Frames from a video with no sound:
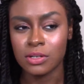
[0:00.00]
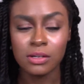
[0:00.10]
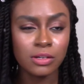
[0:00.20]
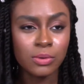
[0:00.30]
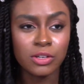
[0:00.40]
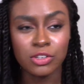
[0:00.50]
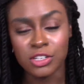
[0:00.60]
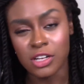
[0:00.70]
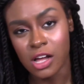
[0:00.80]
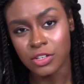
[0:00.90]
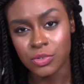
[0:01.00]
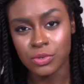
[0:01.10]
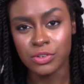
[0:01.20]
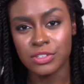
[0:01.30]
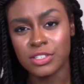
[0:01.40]
oh well, you can
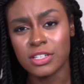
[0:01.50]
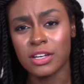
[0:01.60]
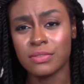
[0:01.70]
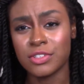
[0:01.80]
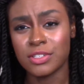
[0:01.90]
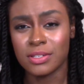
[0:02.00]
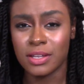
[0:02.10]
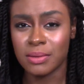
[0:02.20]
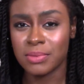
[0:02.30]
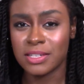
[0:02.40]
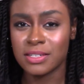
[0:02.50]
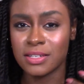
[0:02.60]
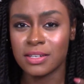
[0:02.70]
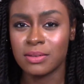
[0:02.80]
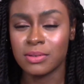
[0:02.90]
contour and stuff just to like blend it
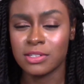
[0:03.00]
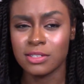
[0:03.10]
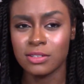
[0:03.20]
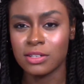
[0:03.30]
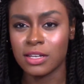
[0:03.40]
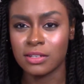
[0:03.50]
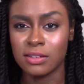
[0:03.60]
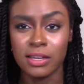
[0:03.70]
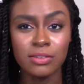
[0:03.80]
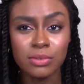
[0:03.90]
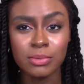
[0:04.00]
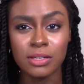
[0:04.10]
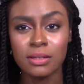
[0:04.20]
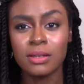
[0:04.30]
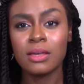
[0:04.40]
in because it looked kind of light for
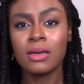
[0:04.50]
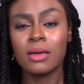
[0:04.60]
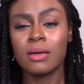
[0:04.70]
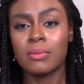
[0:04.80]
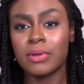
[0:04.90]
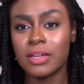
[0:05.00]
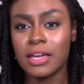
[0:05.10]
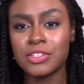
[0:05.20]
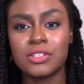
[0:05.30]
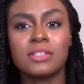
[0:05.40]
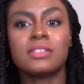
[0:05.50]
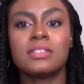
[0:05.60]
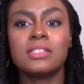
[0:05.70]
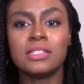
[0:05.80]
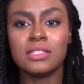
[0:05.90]
me. But as you can
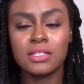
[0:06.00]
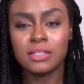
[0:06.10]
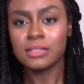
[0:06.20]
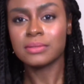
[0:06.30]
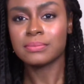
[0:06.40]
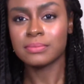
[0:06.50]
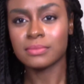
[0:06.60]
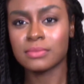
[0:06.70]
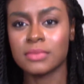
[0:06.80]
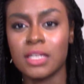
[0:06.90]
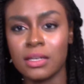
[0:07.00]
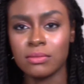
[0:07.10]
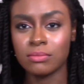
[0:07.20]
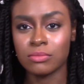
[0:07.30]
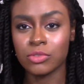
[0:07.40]
see,
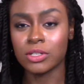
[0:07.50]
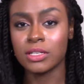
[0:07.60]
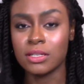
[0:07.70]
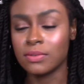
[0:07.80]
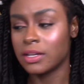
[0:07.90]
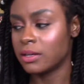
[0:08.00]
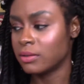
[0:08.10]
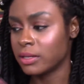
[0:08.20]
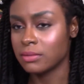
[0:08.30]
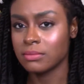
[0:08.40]
it really evened out like